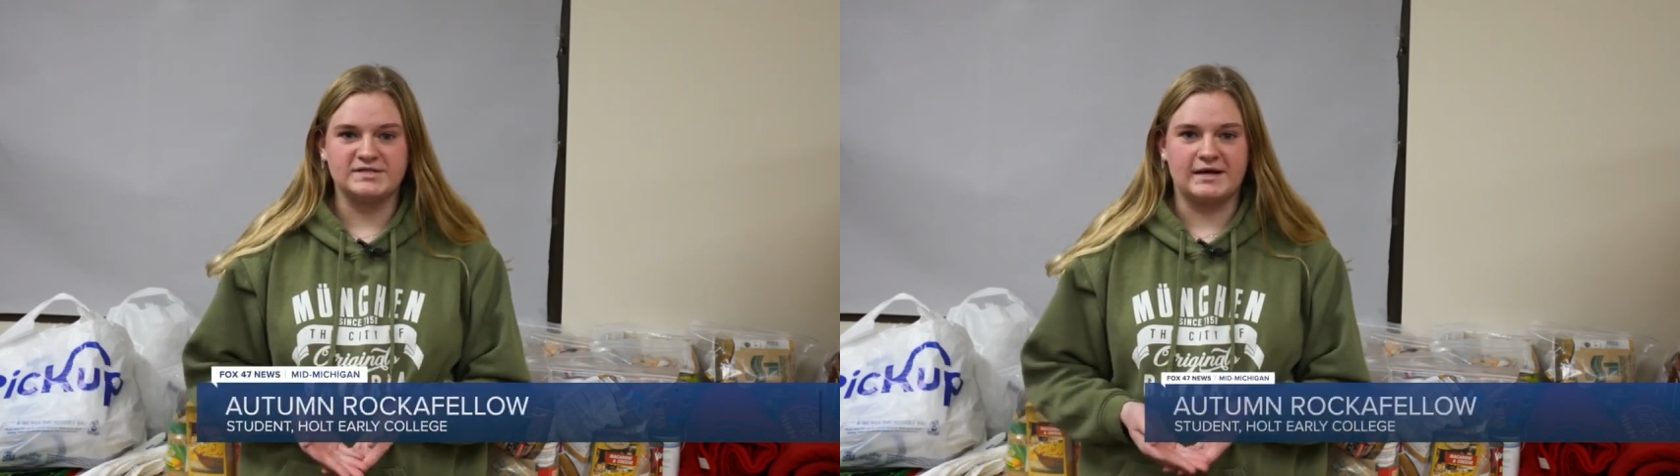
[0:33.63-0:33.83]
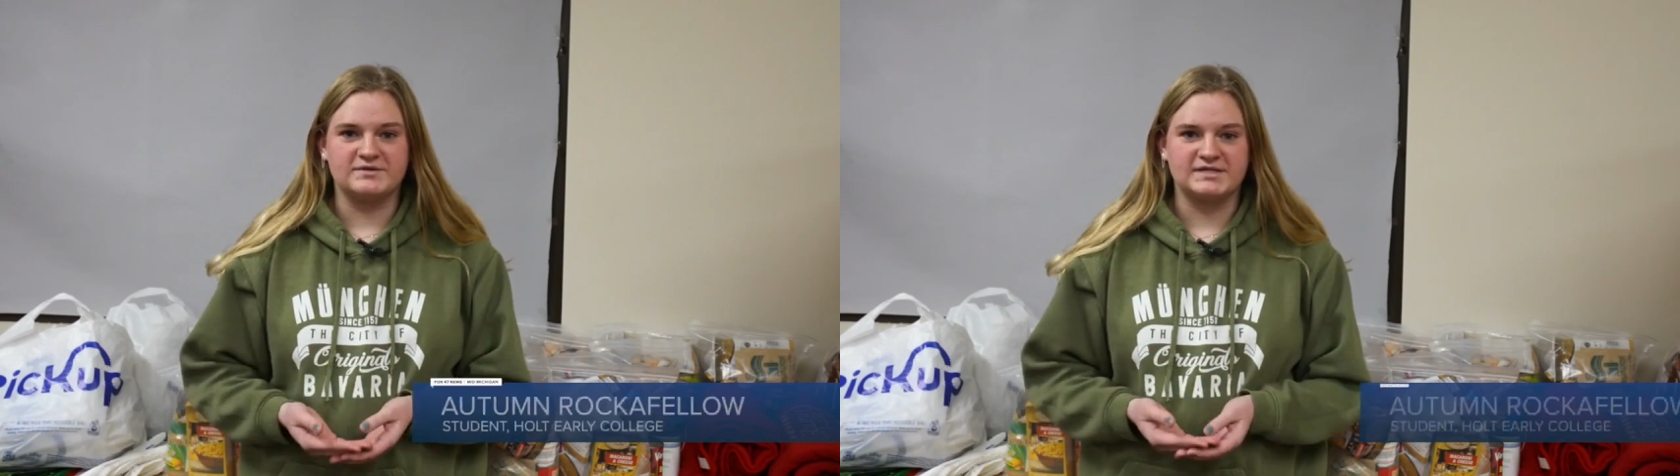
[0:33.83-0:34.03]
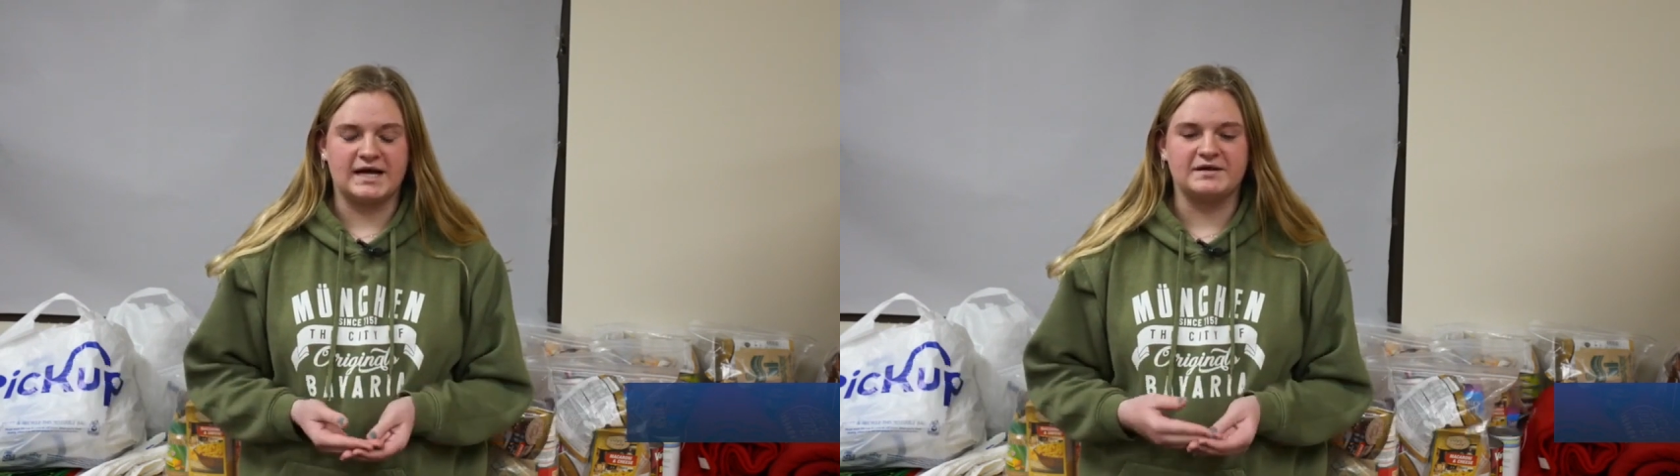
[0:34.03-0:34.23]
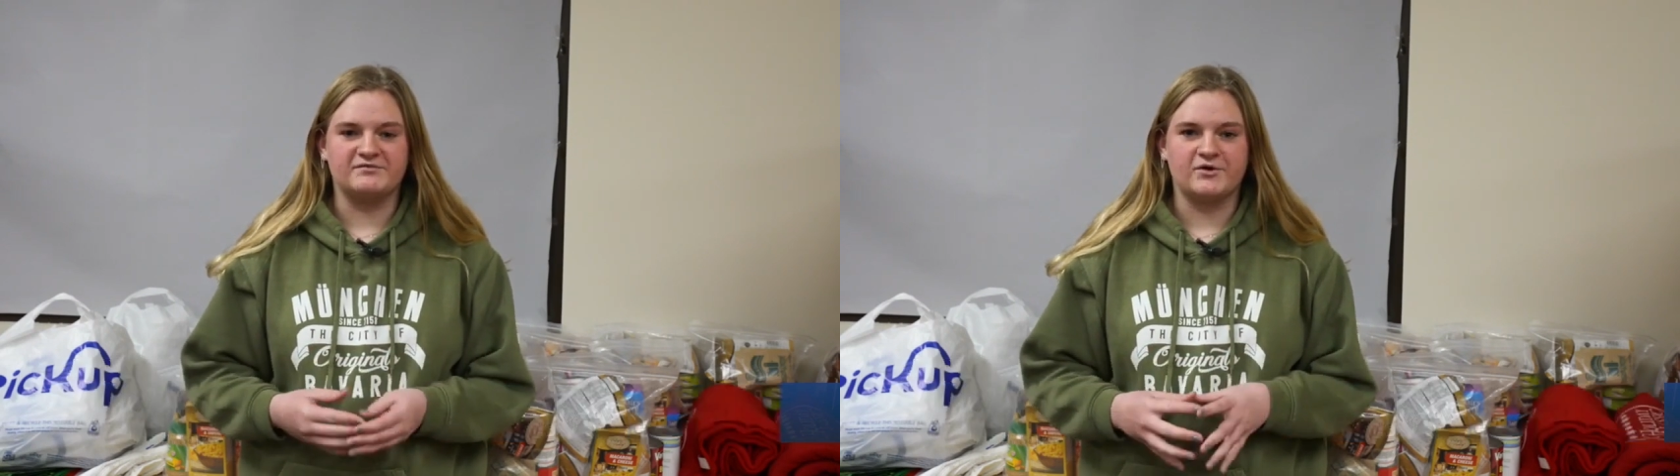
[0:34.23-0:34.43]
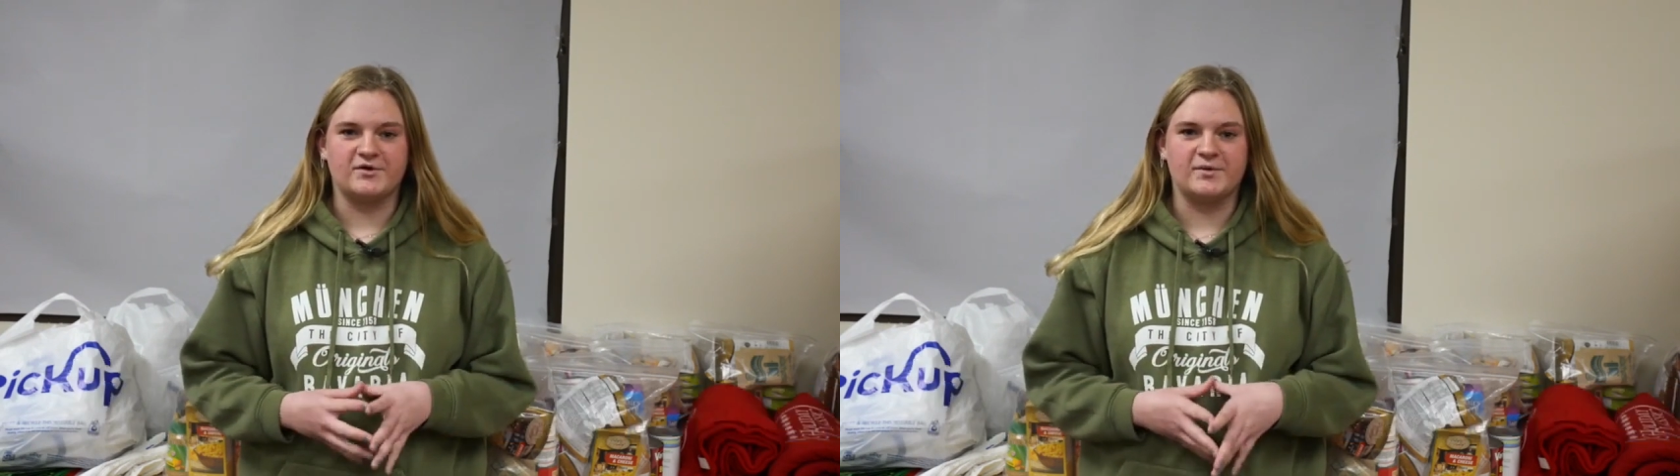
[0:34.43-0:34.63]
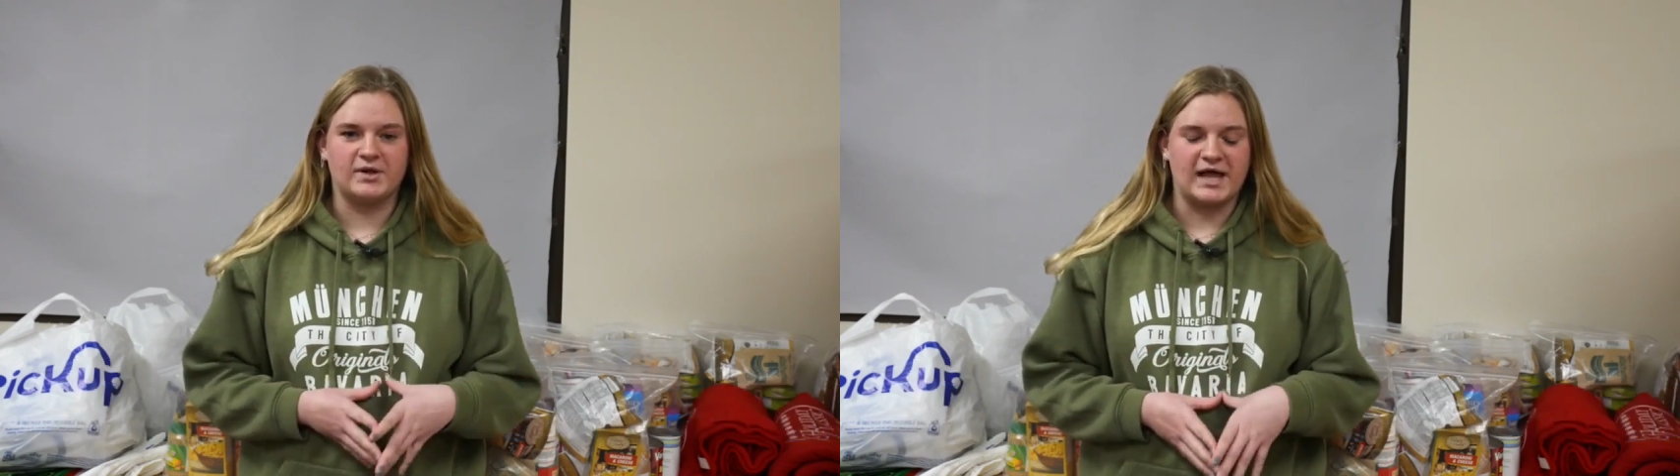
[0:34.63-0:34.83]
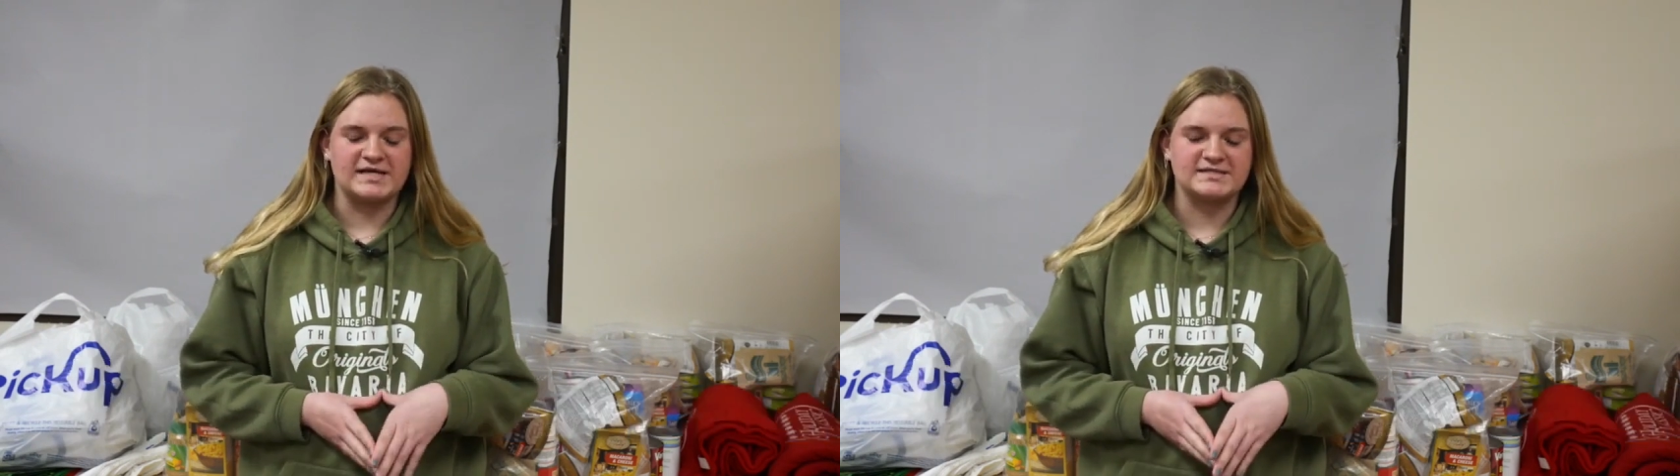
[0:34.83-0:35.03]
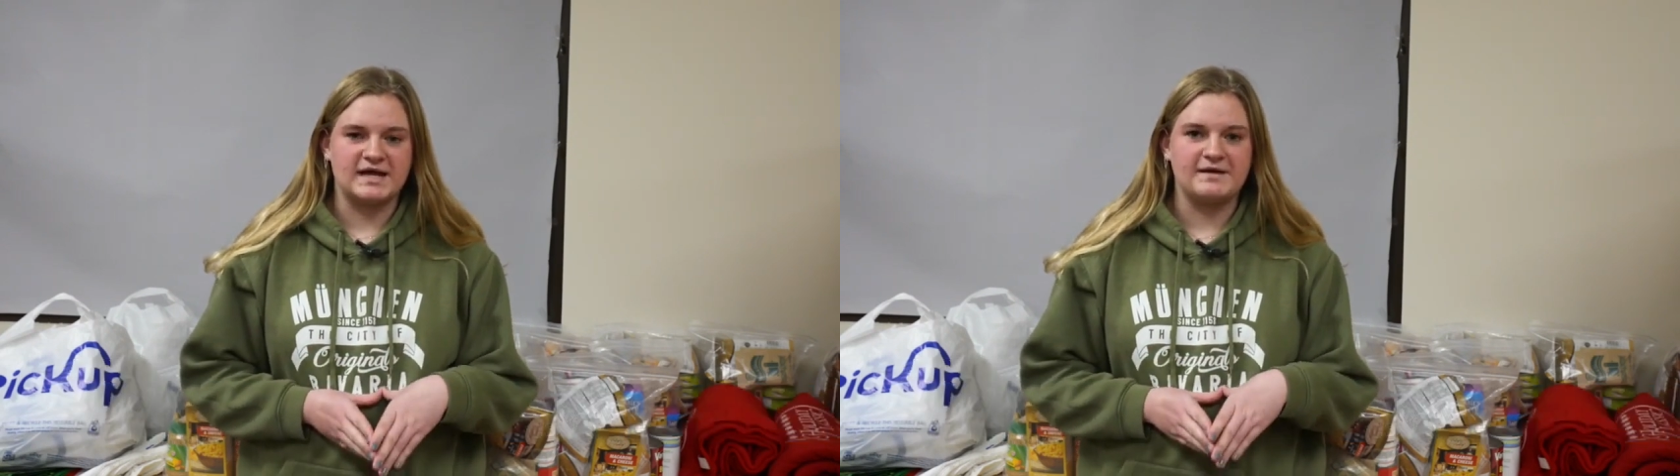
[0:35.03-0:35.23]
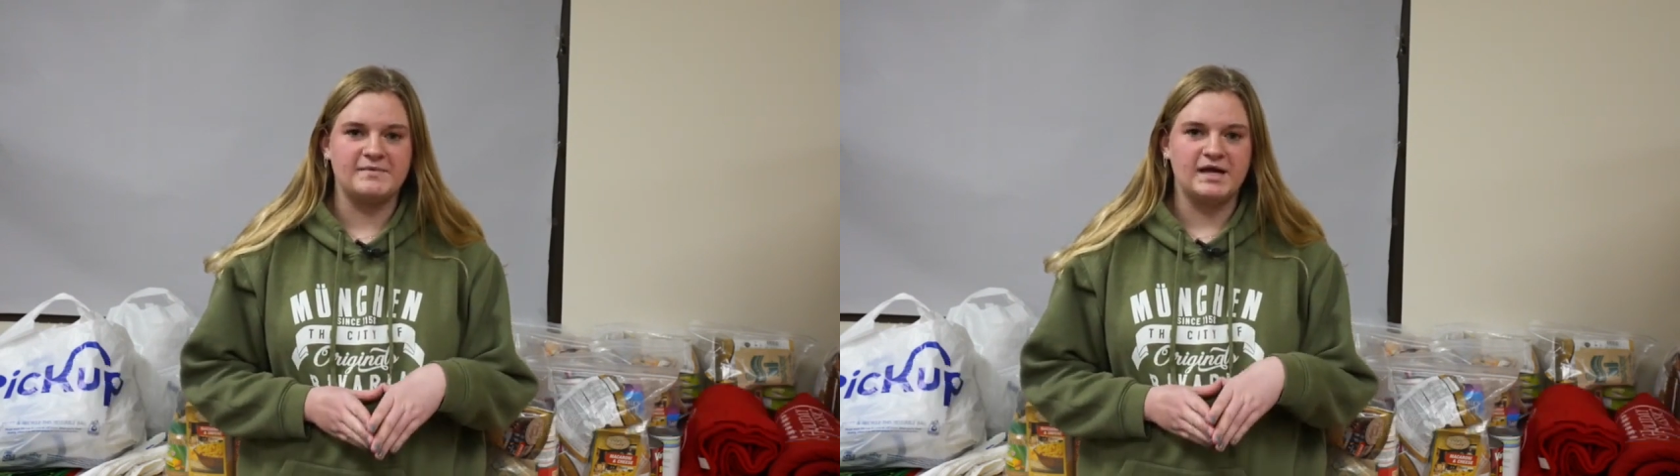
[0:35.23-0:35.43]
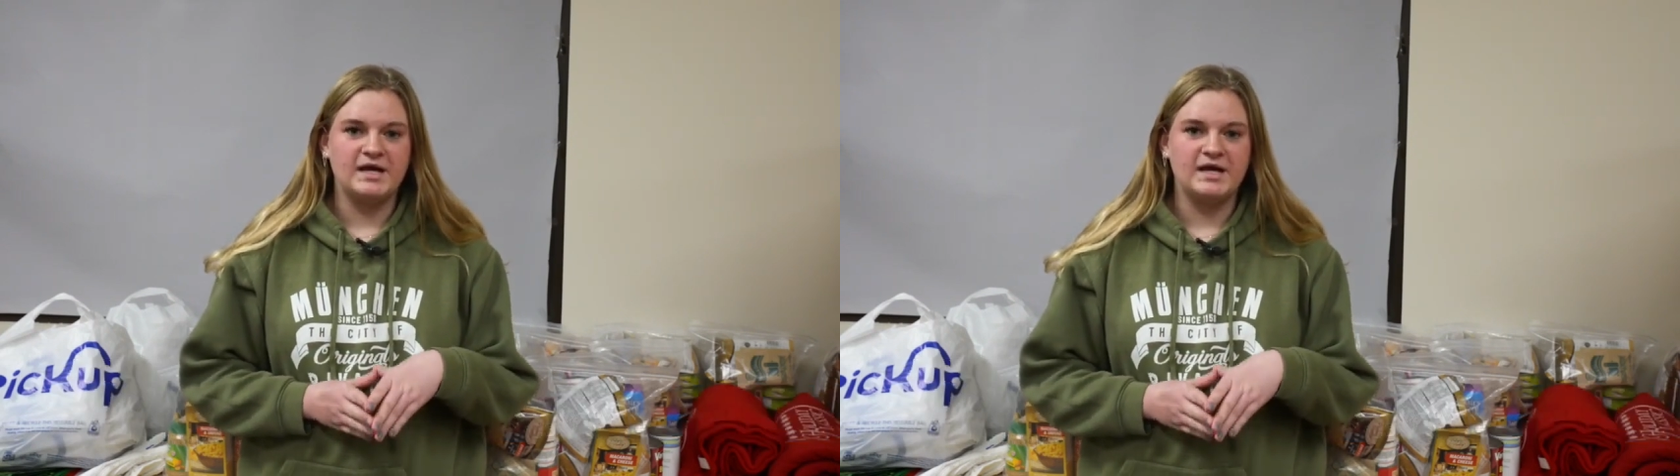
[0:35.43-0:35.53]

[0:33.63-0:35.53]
outside of our normal class time.